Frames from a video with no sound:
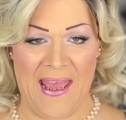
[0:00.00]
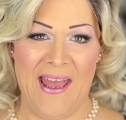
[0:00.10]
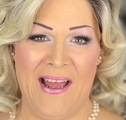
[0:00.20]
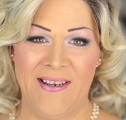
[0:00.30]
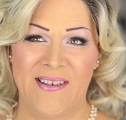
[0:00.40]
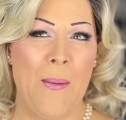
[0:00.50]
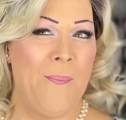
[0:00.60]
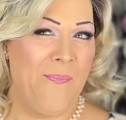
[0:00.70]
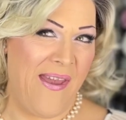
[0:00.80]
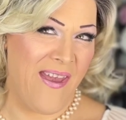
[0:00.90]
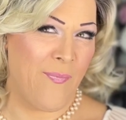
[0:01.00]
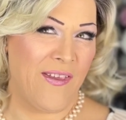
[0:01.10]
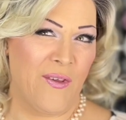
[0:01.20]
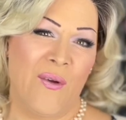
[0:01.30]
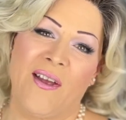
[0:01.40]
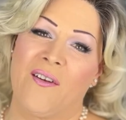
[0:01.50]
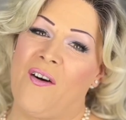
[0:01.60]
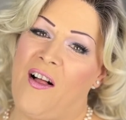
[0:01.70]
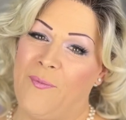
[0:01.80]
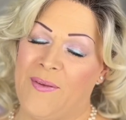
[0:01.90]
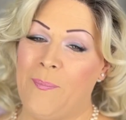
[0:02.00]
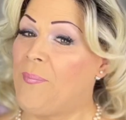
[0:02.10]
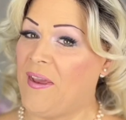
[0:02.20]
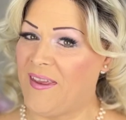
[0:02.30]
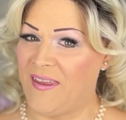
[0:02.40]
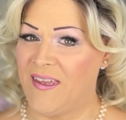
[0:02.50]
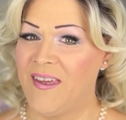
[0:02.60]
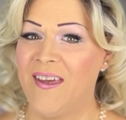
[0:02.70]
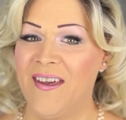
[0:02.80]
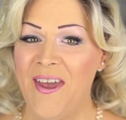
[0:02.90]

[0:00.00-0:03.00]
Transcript: and maybe you can call me picky,